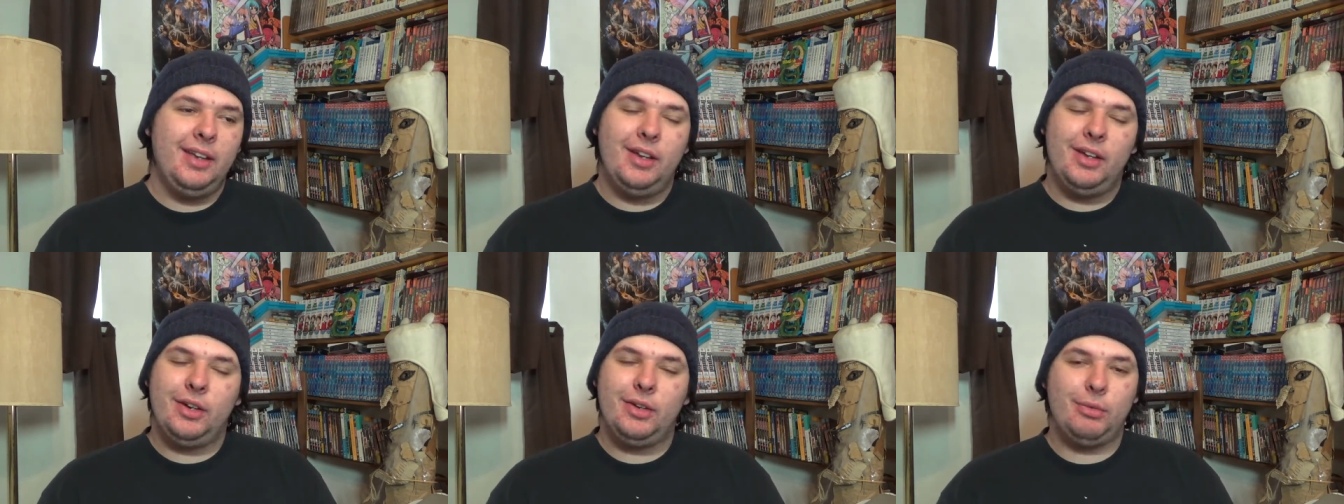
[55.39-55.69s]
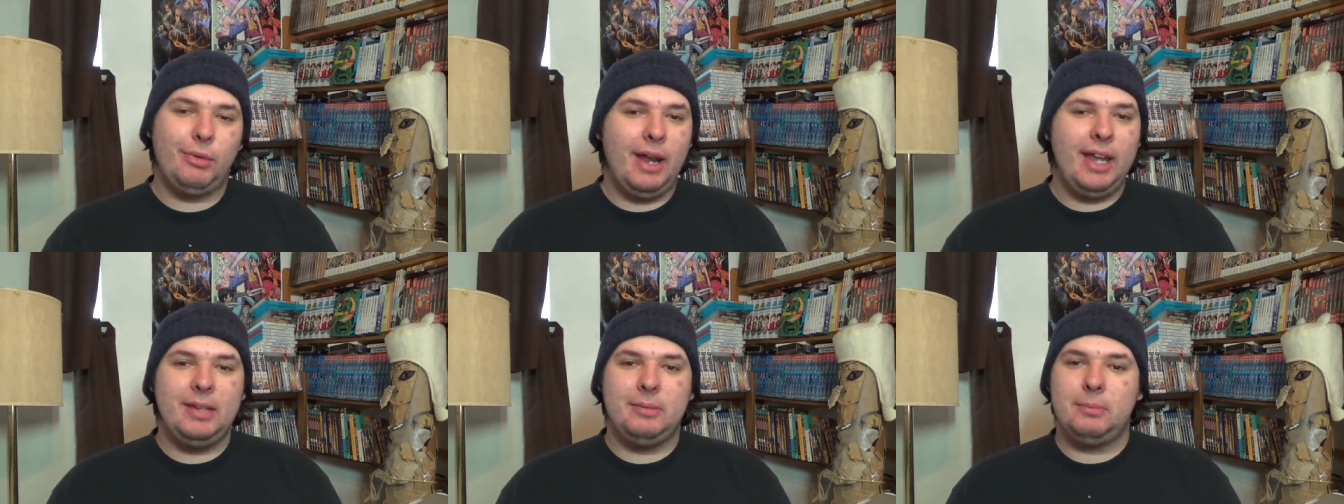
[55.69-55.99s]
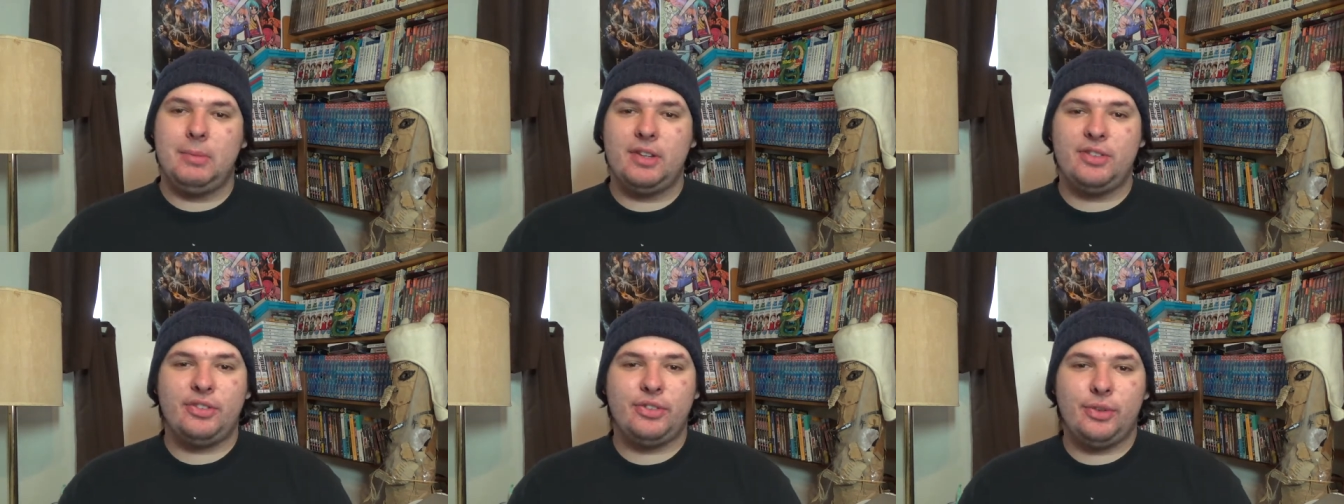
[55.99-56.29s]
Great
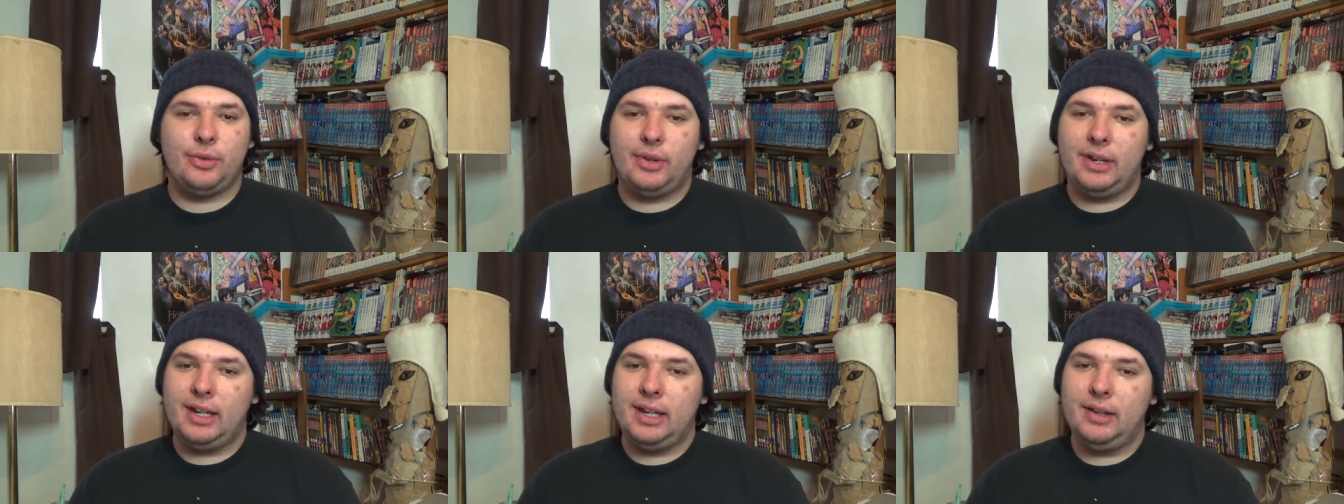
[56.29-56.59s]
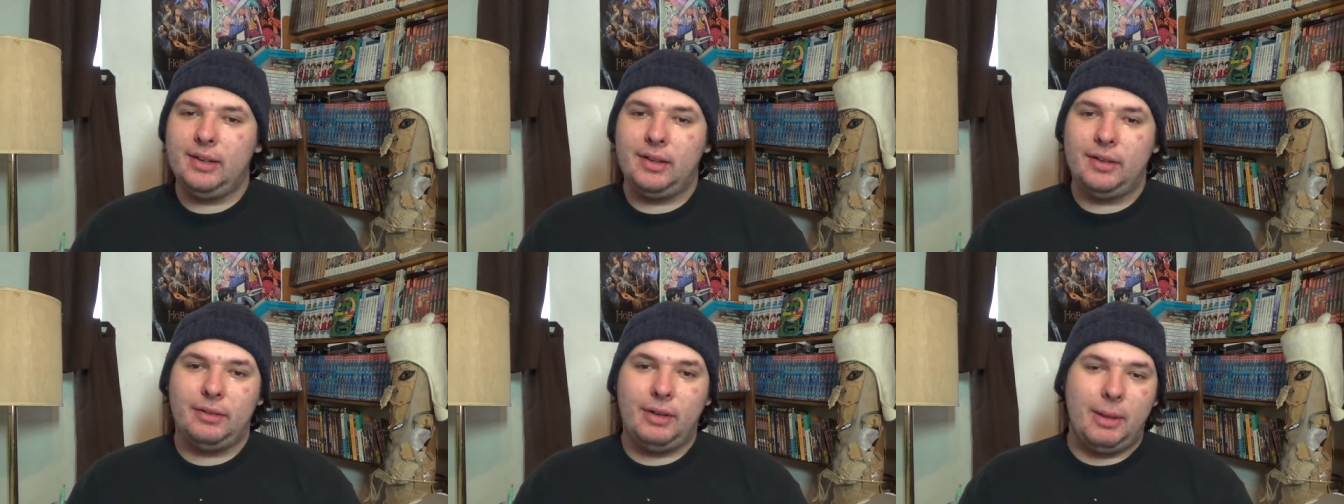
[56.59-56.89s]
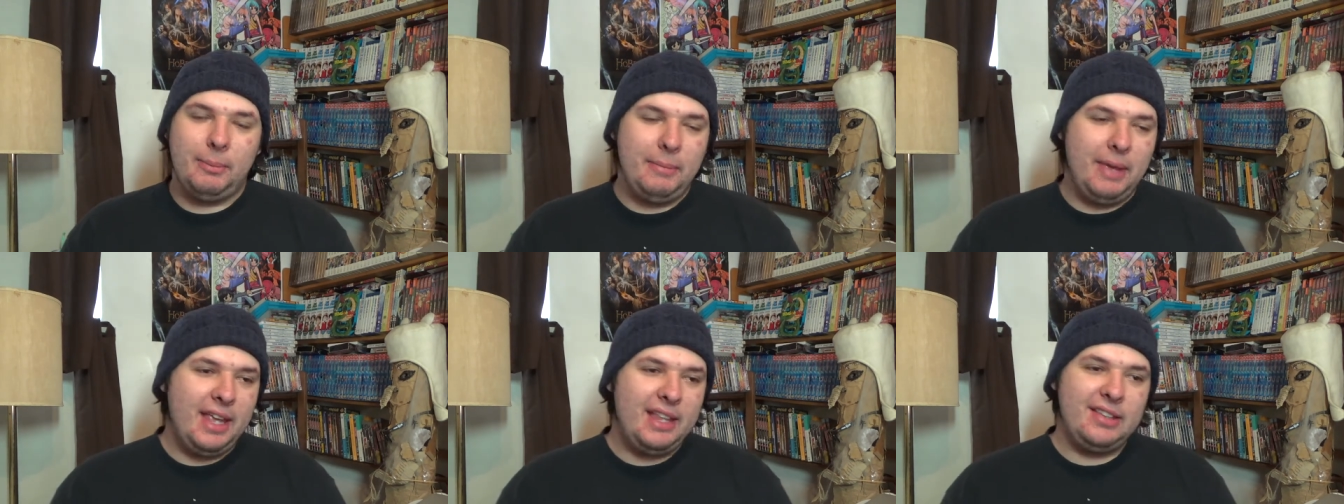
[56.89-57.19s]
mystery,
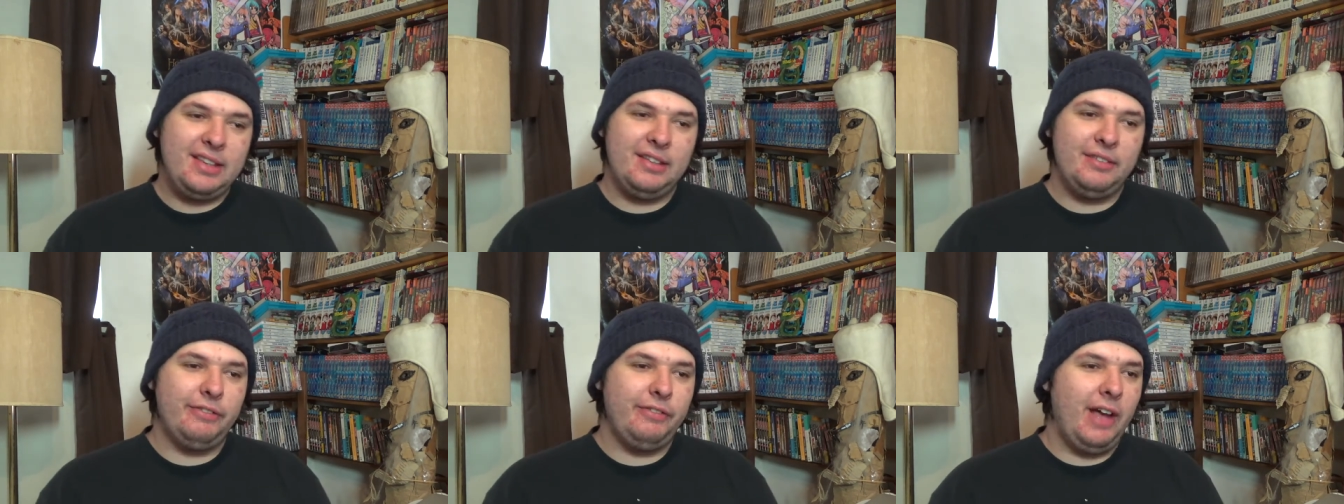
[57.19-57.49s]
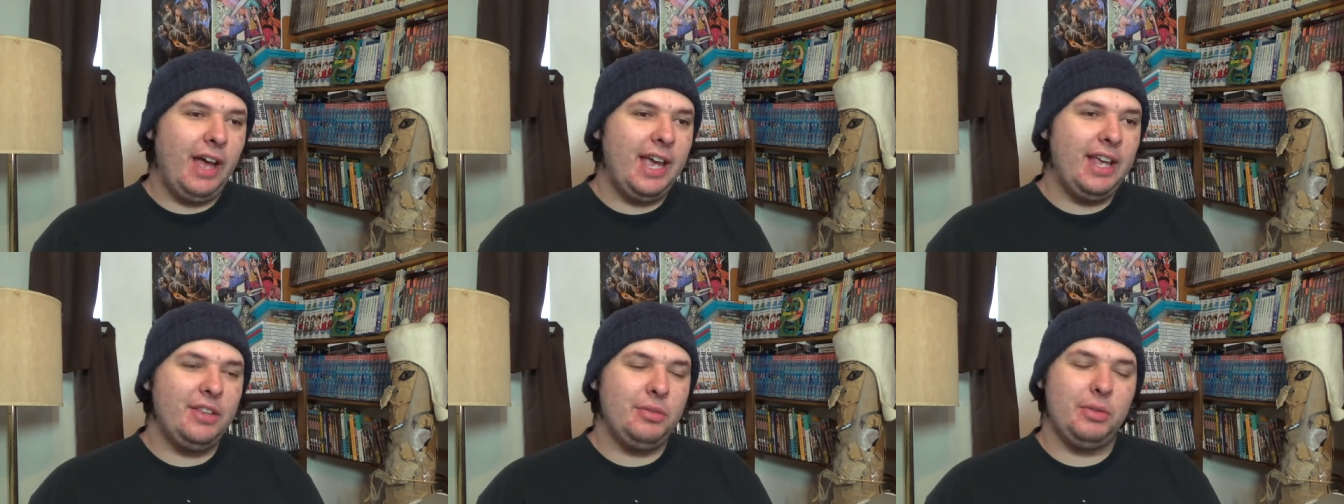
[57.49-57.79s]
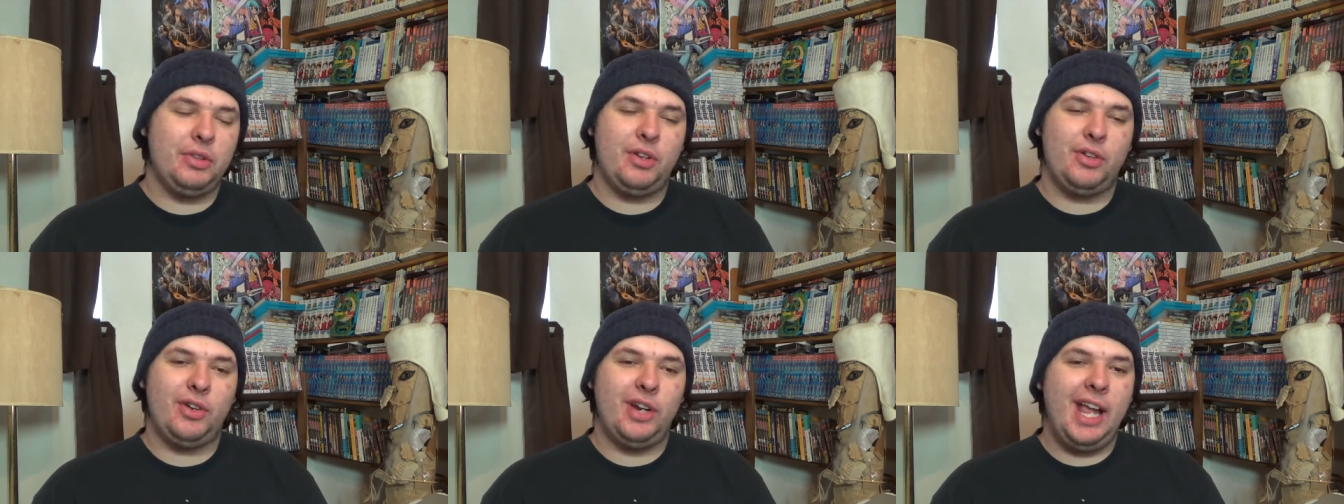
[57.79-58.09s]
amazing fights
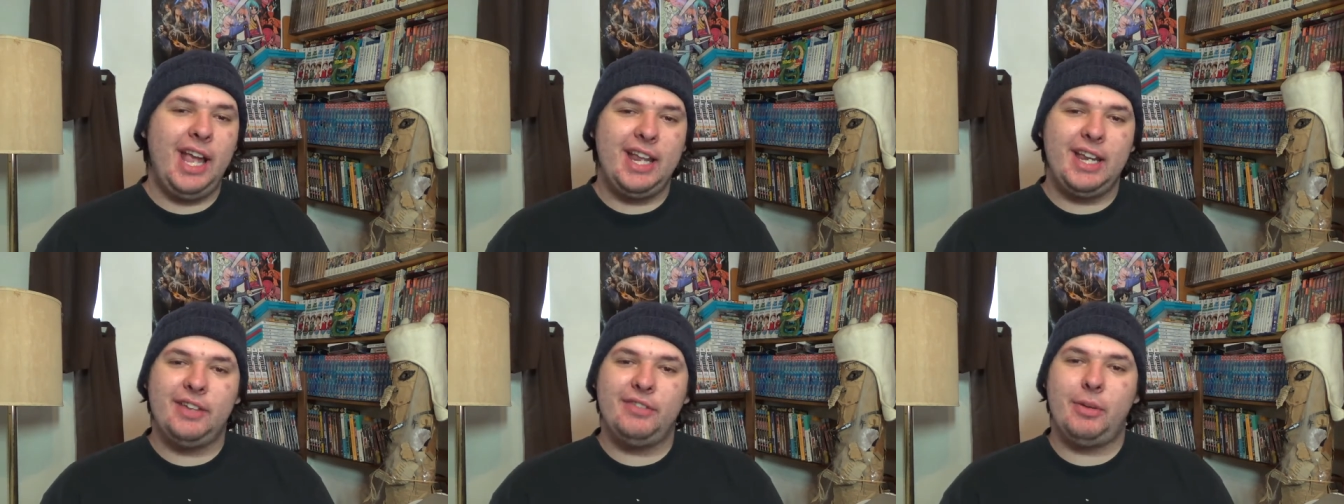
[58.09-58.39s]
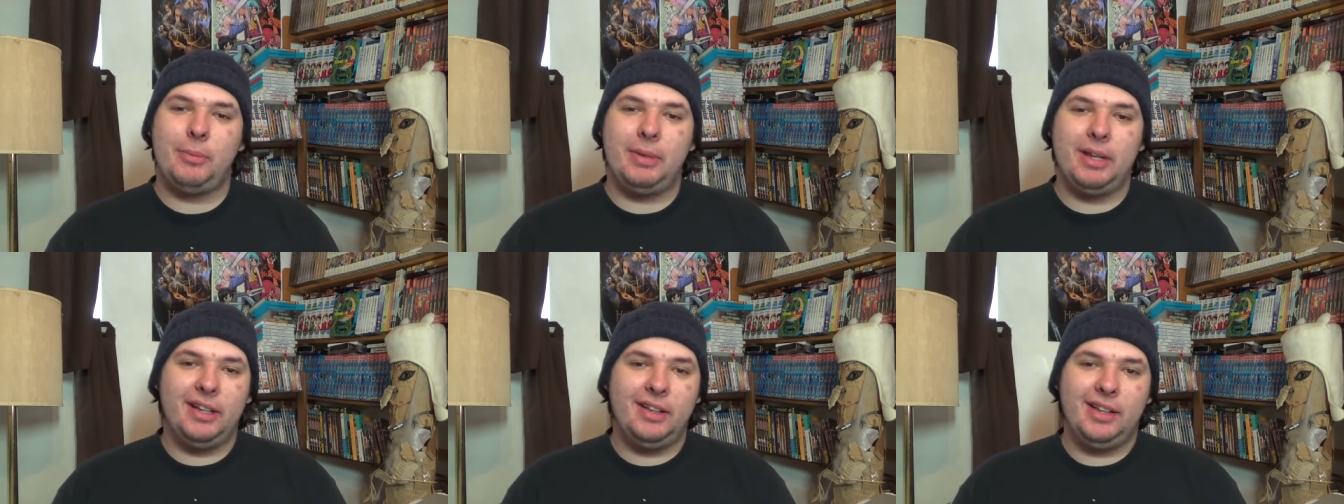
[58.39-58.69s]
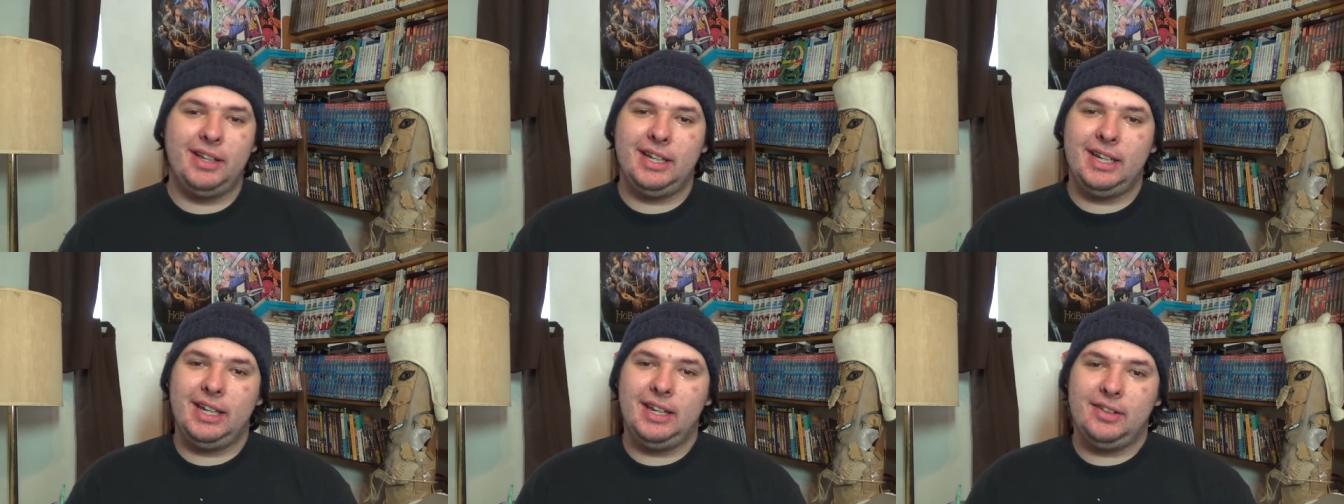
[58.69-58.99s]
with creative
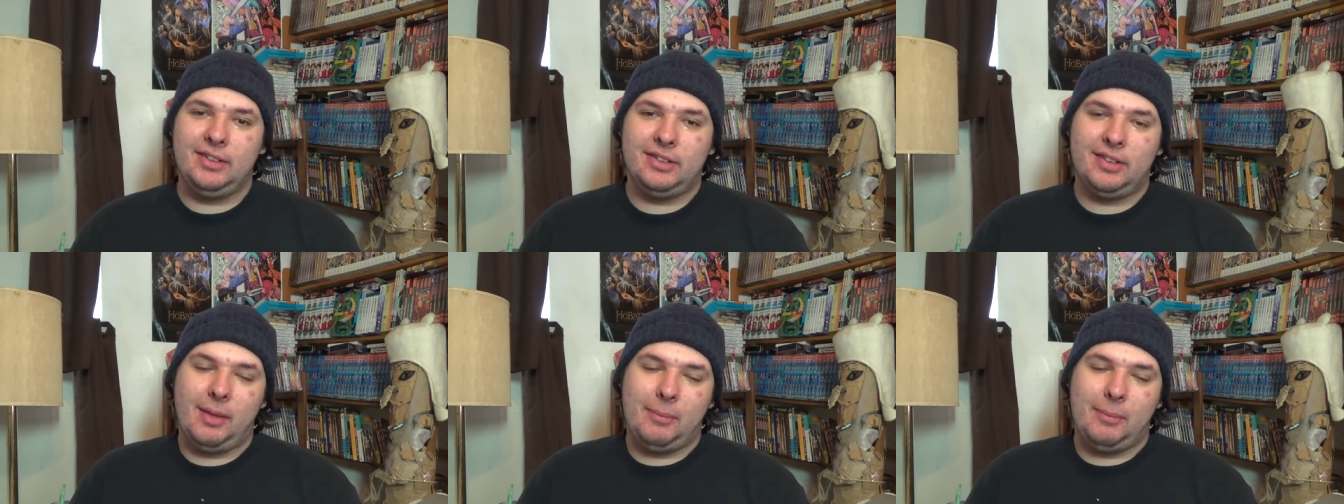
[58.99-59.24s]
abilities,